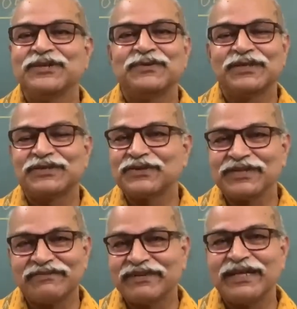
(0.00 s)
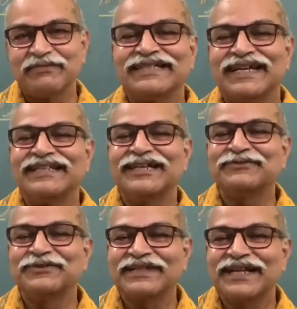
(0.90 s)
was not available, and
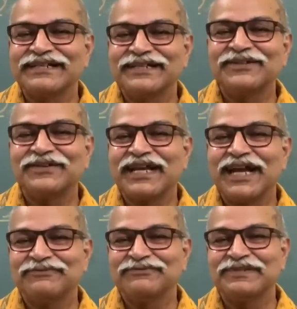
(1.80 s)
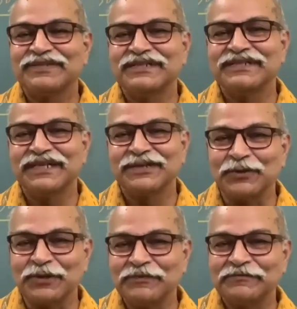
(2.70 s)
therefore that did not have a
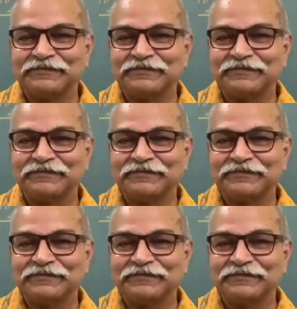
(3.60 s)
role.